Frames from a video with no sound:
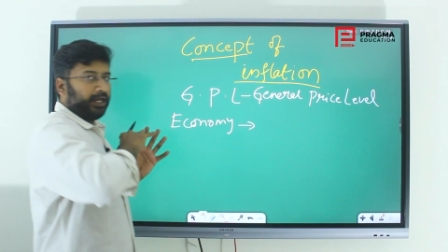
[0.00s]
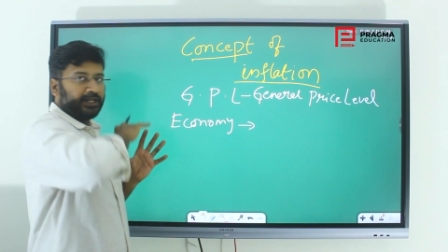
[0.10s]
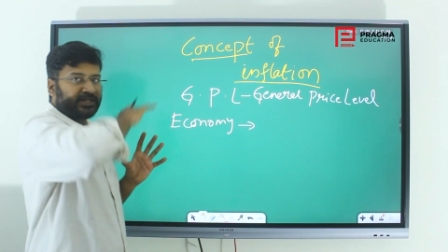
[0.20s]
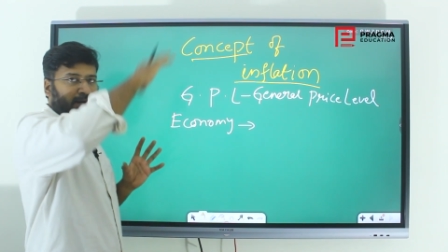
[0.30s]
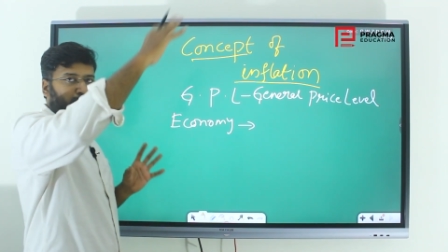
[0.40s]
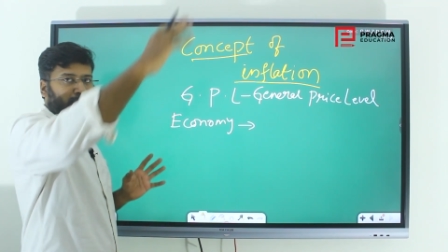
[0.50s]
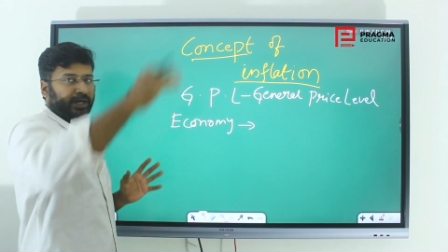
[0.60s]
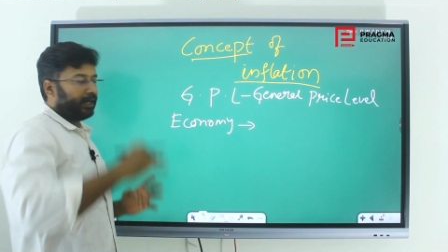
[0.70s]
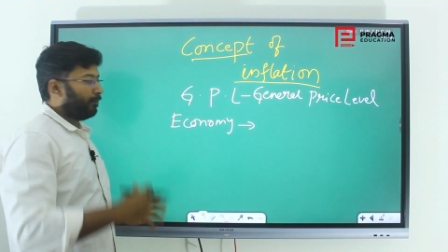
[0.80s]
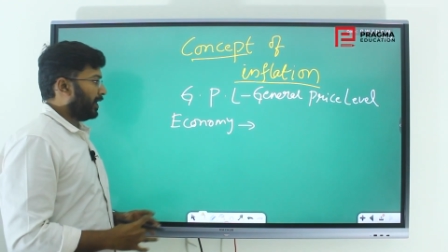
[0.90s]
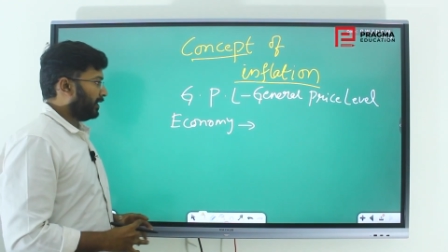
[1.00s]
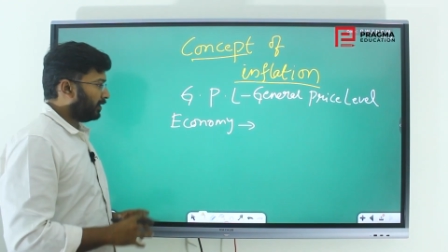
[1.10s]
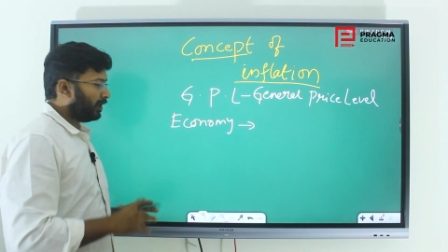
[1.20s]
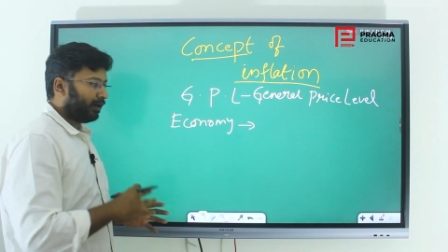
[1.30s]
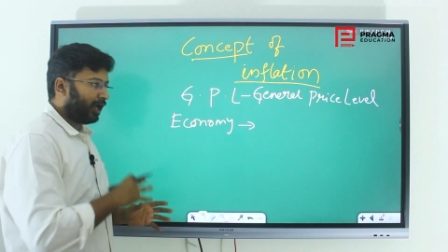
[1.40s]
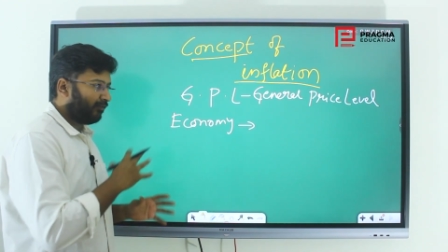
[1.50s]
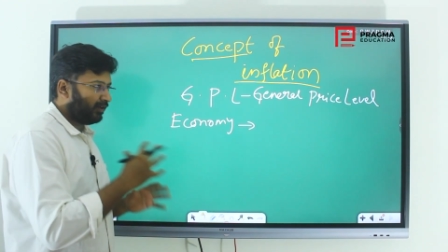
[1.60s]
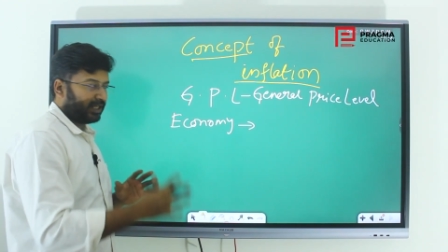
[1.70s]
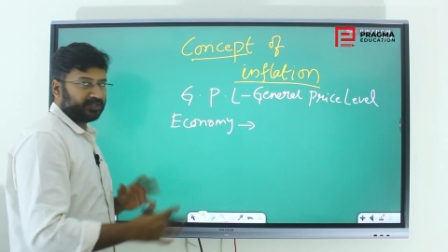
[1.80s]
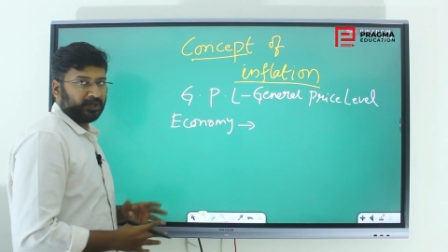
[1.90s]
extrapolated manner. I
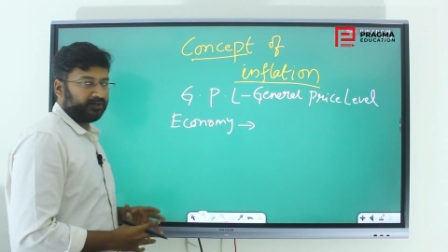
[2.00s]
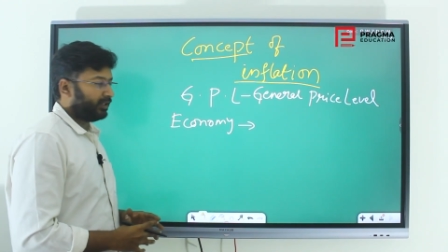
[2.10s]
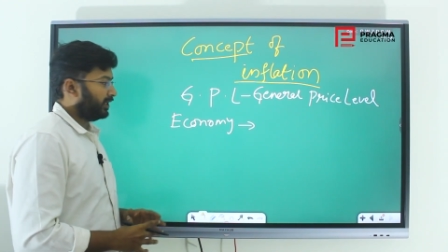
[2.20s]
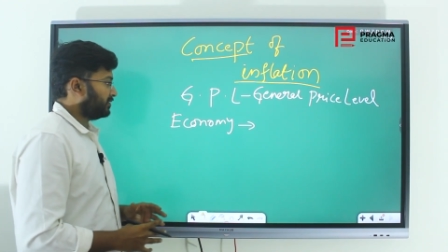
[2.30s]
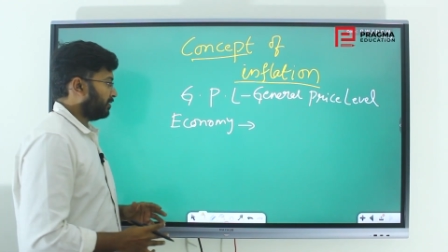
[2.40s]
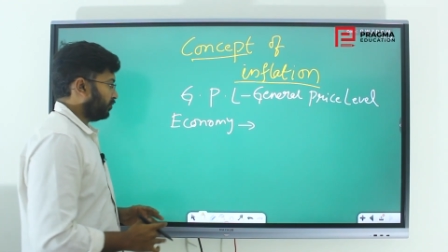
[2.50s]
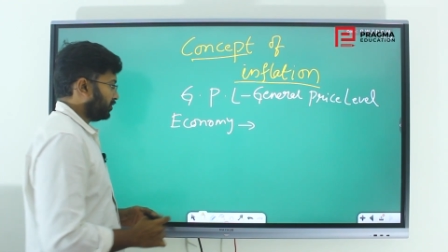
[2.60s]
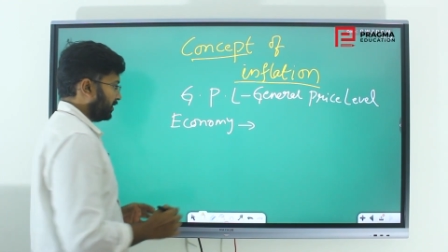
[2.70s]
will explain with examples